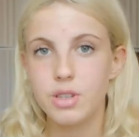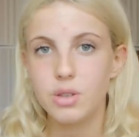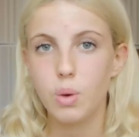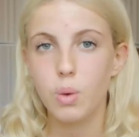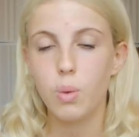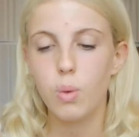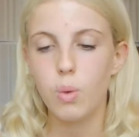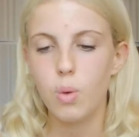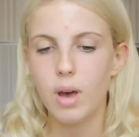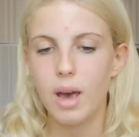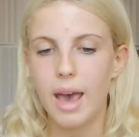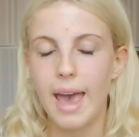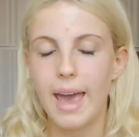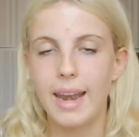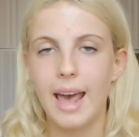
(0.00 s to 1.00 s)
school,
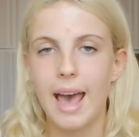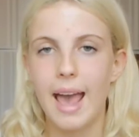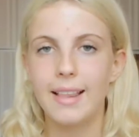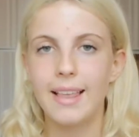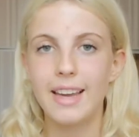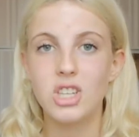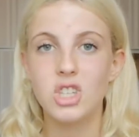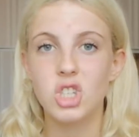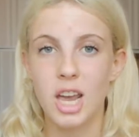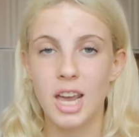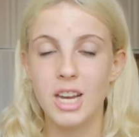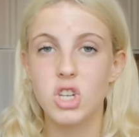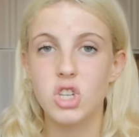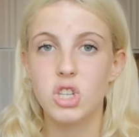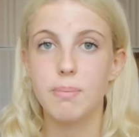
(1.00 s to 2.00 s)
and I like
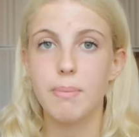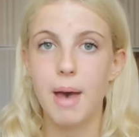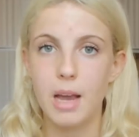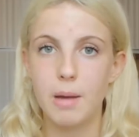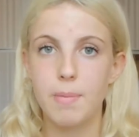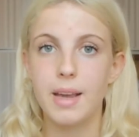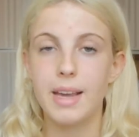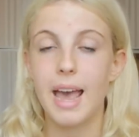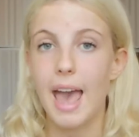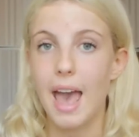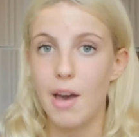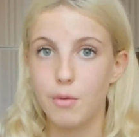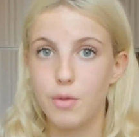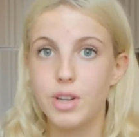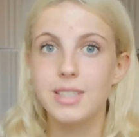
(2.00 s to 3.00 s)
changed the backpack
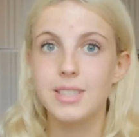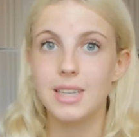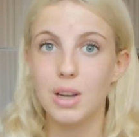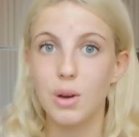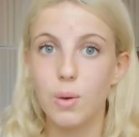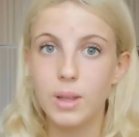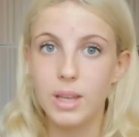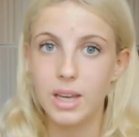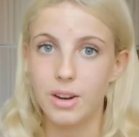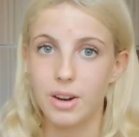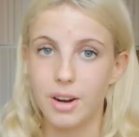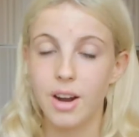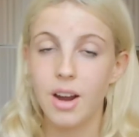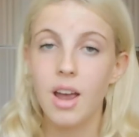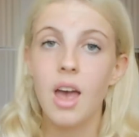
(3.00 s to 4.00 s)
every single
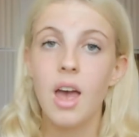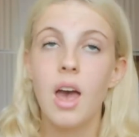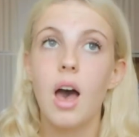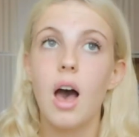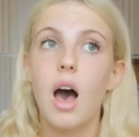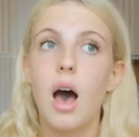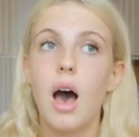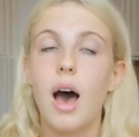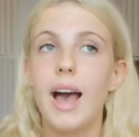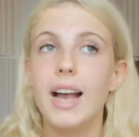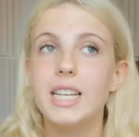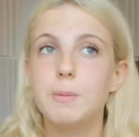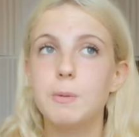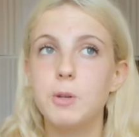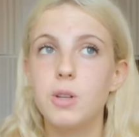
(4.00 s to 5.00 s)
year,
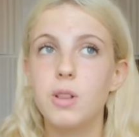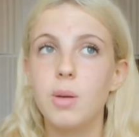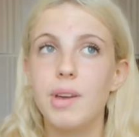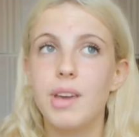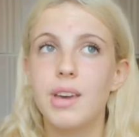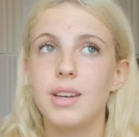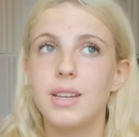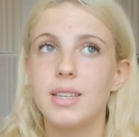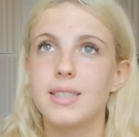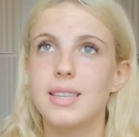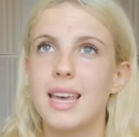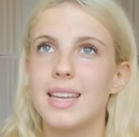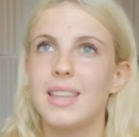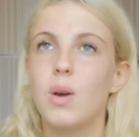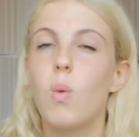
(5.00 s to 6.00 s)
especially because
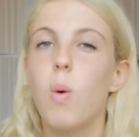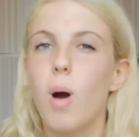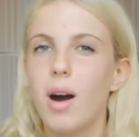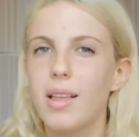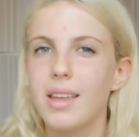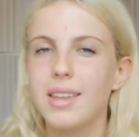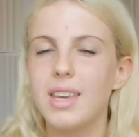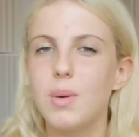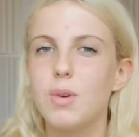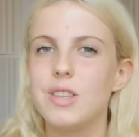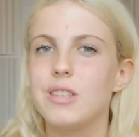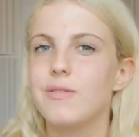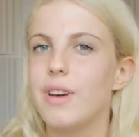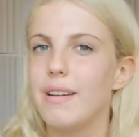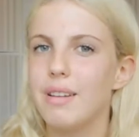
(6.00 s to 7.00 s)
like the quality
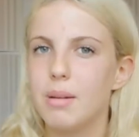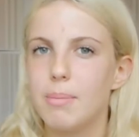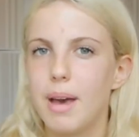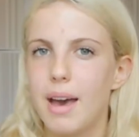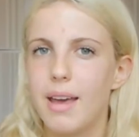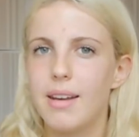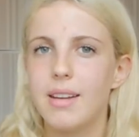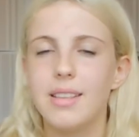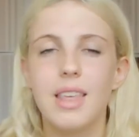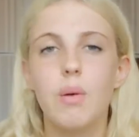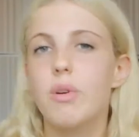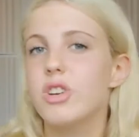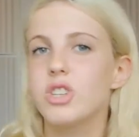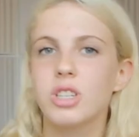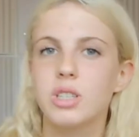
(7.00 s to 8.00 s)
was very bad. They
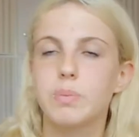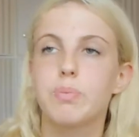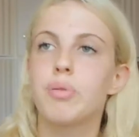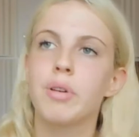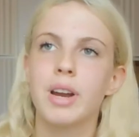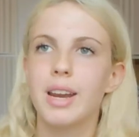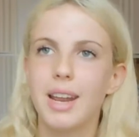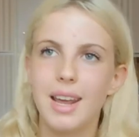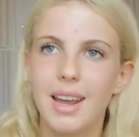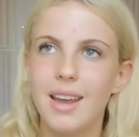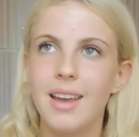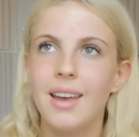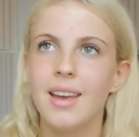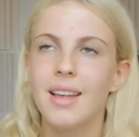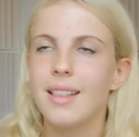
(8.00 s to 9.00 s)
were just
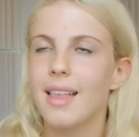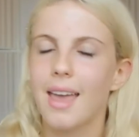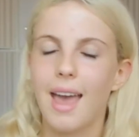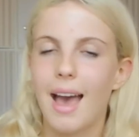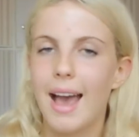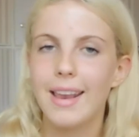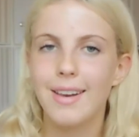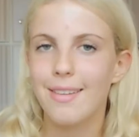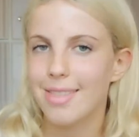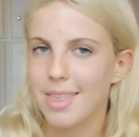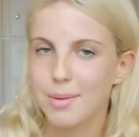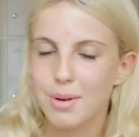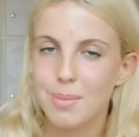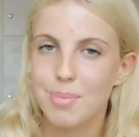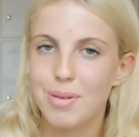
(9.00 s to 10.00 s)
pretty, like I thought
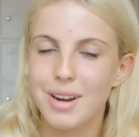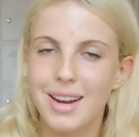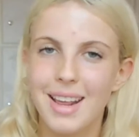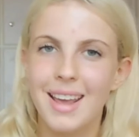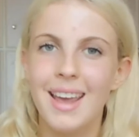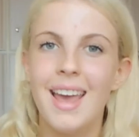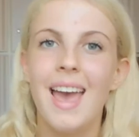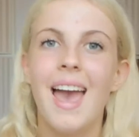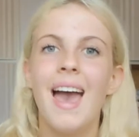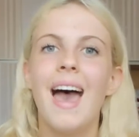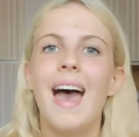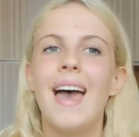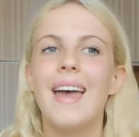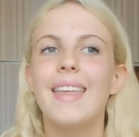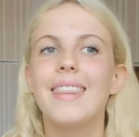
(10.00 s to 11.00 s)
they were pretty,
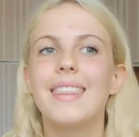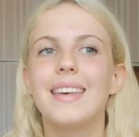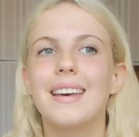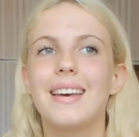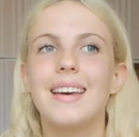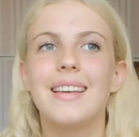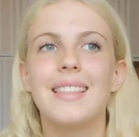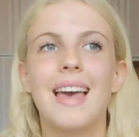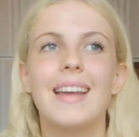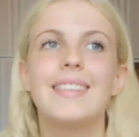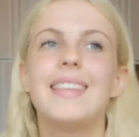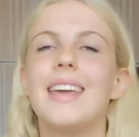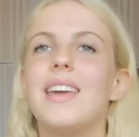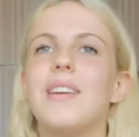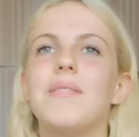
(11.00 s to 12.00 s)
and like
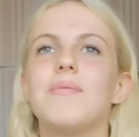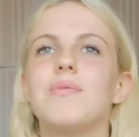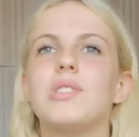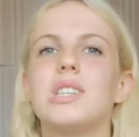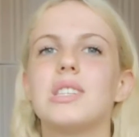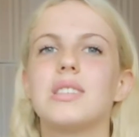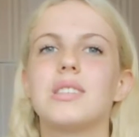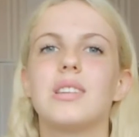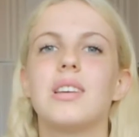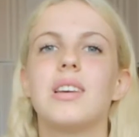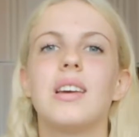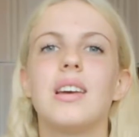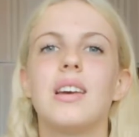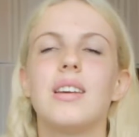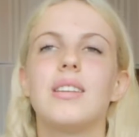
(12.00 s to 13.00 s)

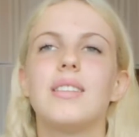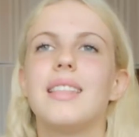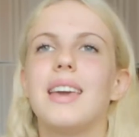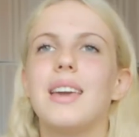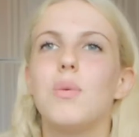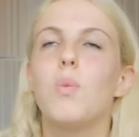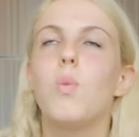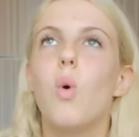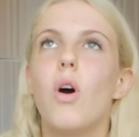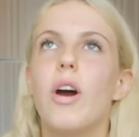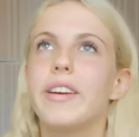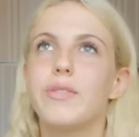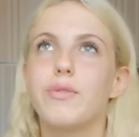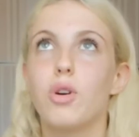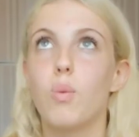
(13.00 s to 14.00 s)
they
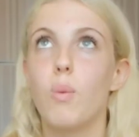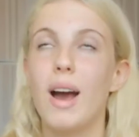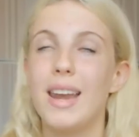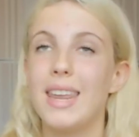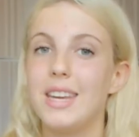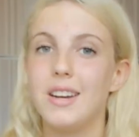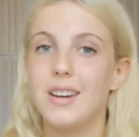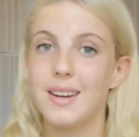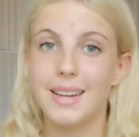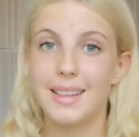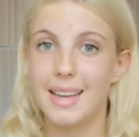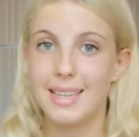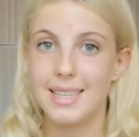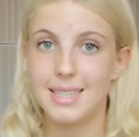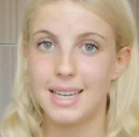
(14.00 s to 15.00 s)
worked for 1 year and
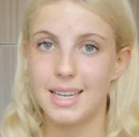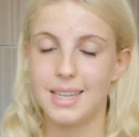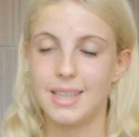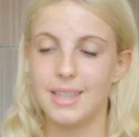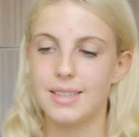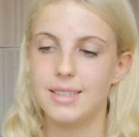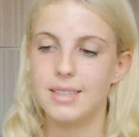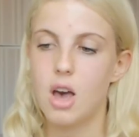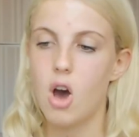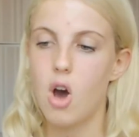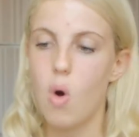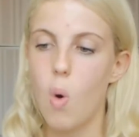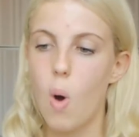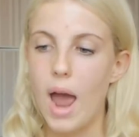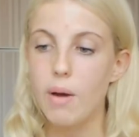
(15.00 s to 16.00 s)
that's it.
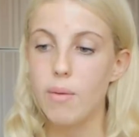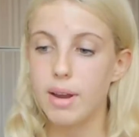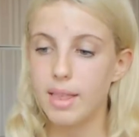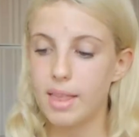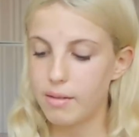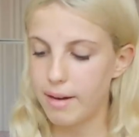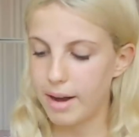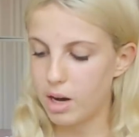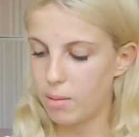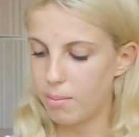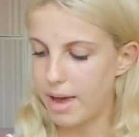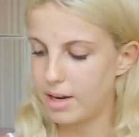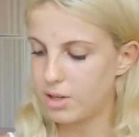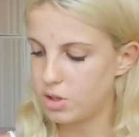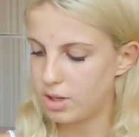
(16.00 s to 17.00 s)
So I really
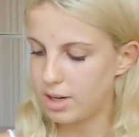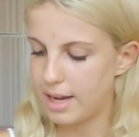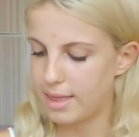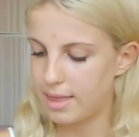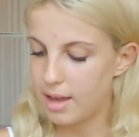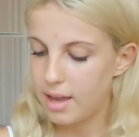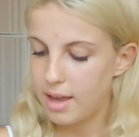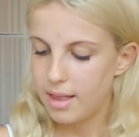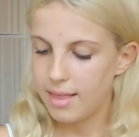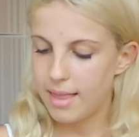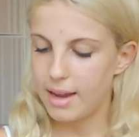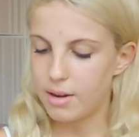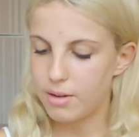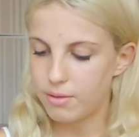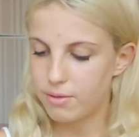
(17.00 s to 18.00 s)
recommend to get
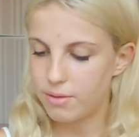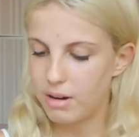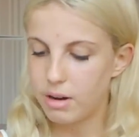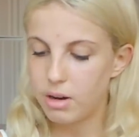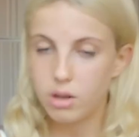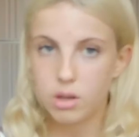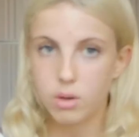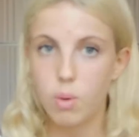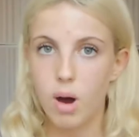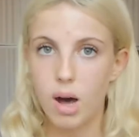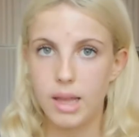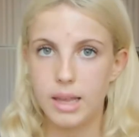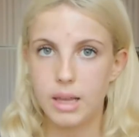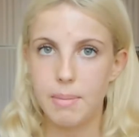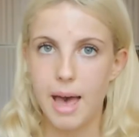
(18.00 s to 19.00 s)
like very good
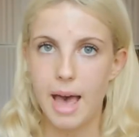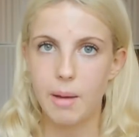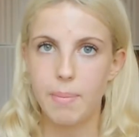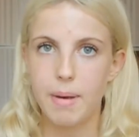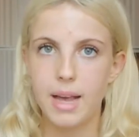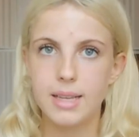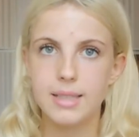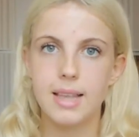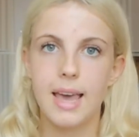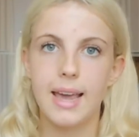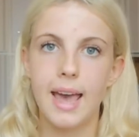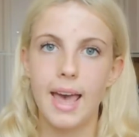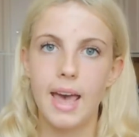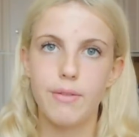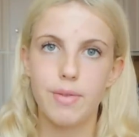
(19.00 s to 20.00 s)
quality backpacks. Like
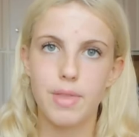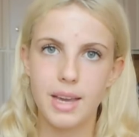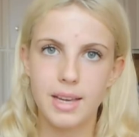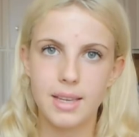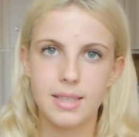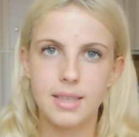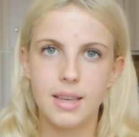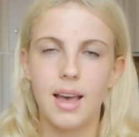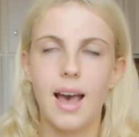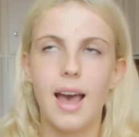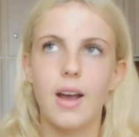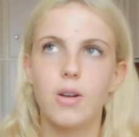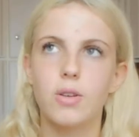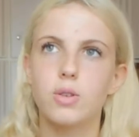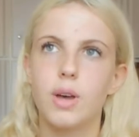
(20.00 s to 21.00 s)
I have this,
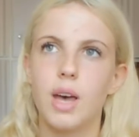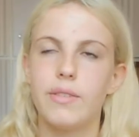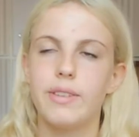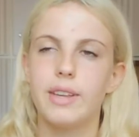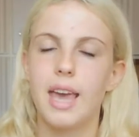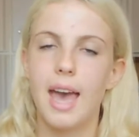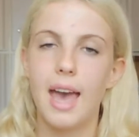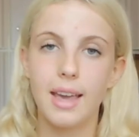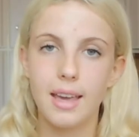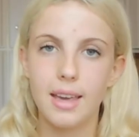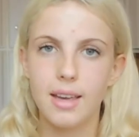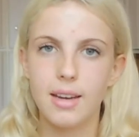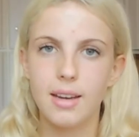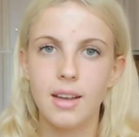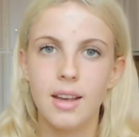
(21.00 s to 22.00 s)
I also have the
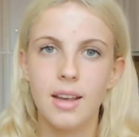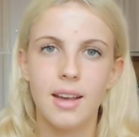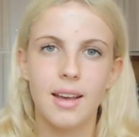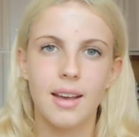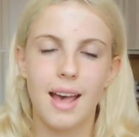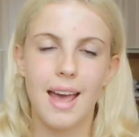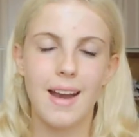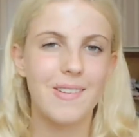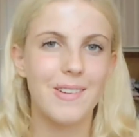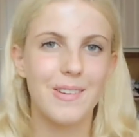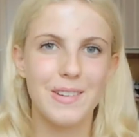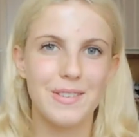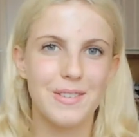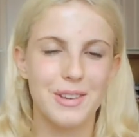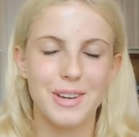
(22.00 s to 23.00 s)
Kanken. I don't
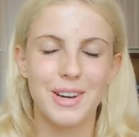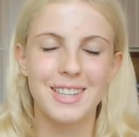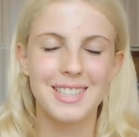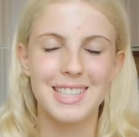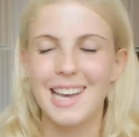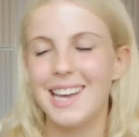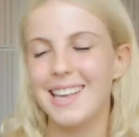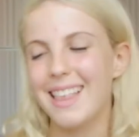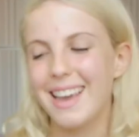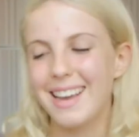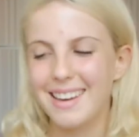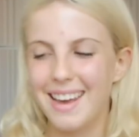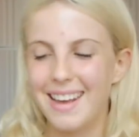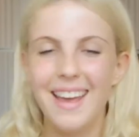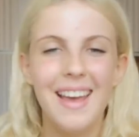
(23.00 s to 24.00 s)
know if you say it like
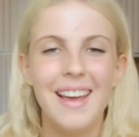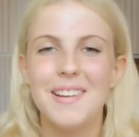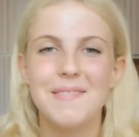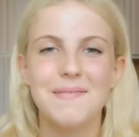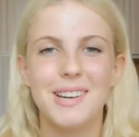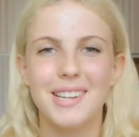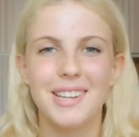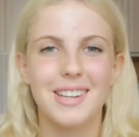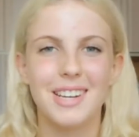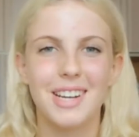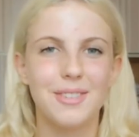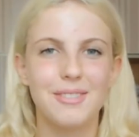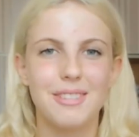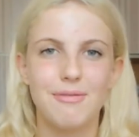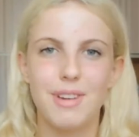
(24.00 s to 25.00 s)
that, but you
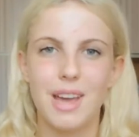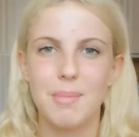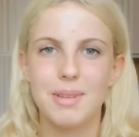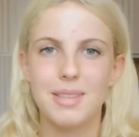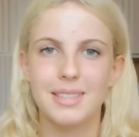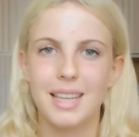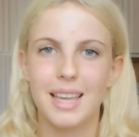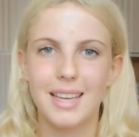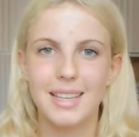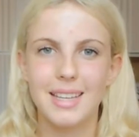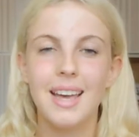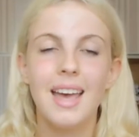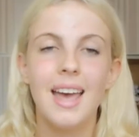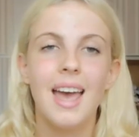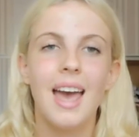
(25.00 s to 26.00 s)
know, the famous thing.